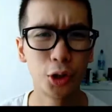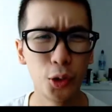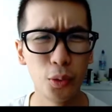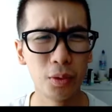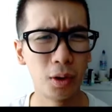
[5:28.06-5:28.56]

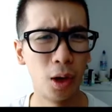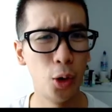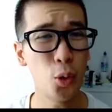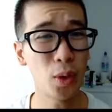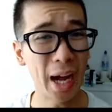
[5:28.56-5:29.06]
So,
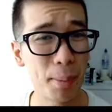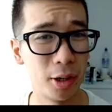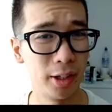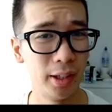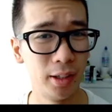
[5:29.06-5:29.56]
who
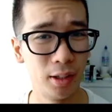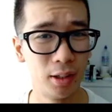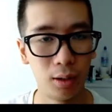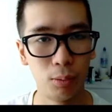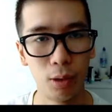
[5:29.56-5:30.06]
am I?
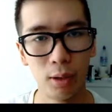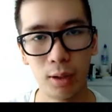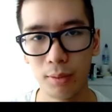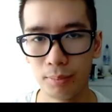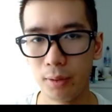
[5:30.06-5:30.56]

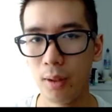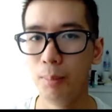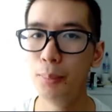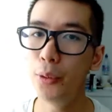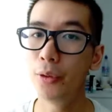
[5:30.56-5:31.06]
Well,
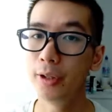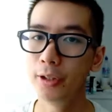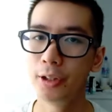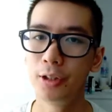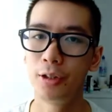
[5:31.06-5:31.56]
I'm more
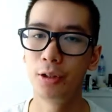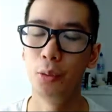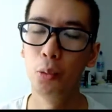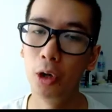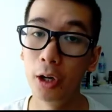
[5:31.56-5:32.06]
than just a
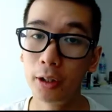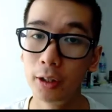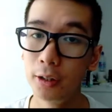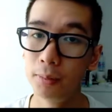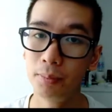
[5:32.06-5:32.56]

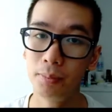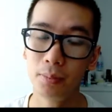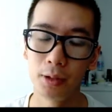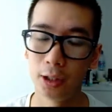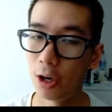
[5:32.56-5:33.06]
worker,
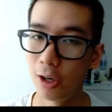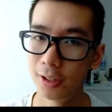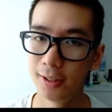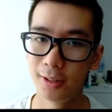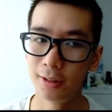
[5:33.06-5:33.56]
an
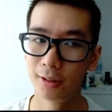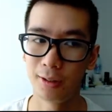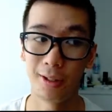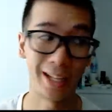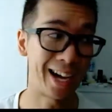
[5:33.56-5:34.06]
artist,
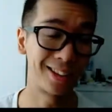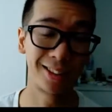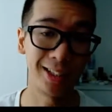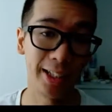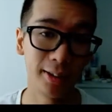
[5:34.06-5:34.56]
an
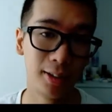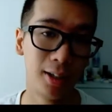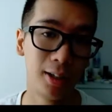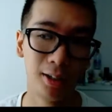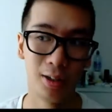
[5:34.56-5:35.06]
athlete,
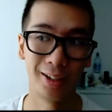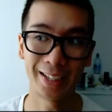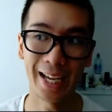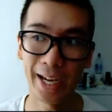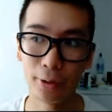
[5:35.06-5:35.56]
a
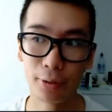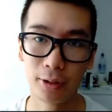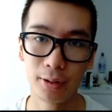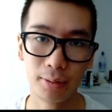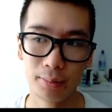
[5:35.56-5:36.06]

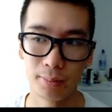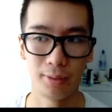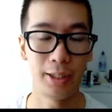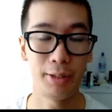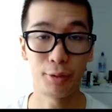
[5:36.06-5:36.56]
carer,
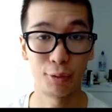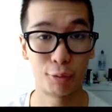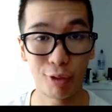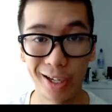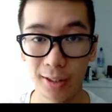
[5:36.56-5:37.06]
even a
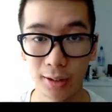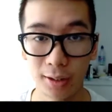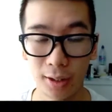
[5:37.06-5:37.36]
friend.